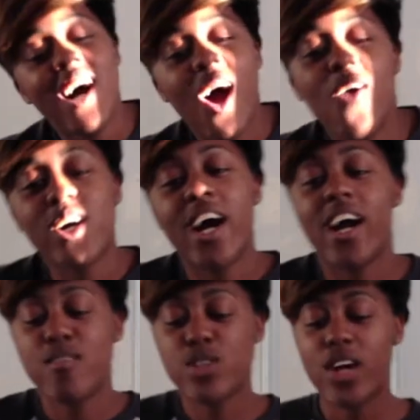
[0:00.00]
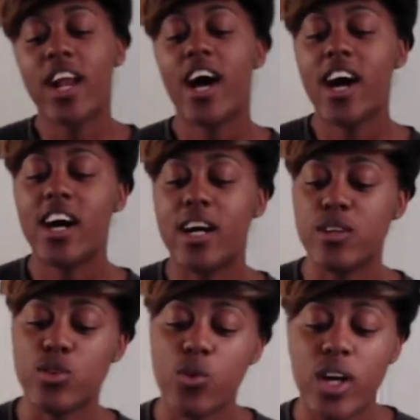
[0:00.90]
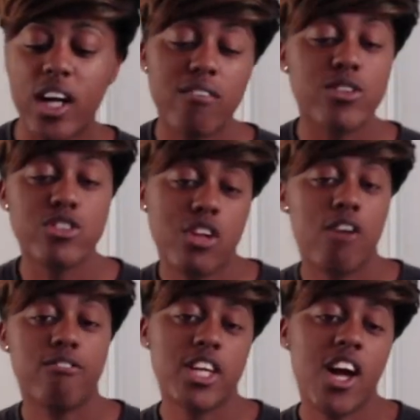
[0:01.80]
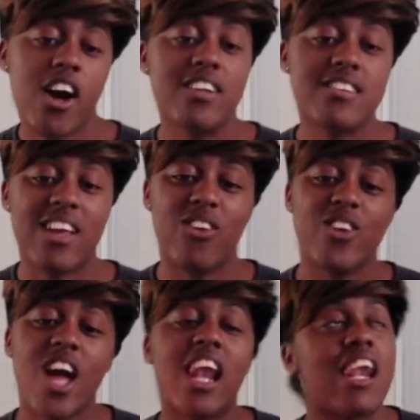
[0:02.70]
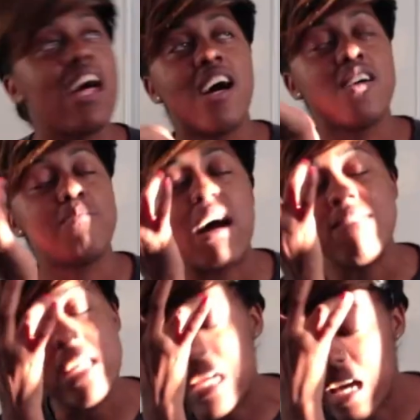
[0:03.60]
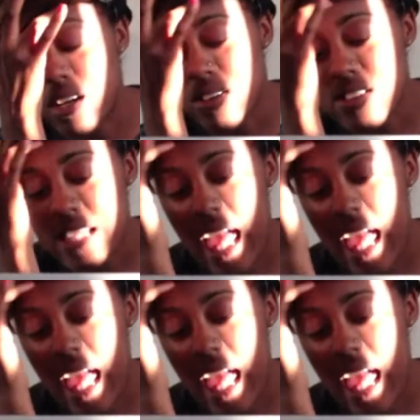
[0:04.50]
Okay, I'm trying to do a cover song for y'all because I know y'all love my videos.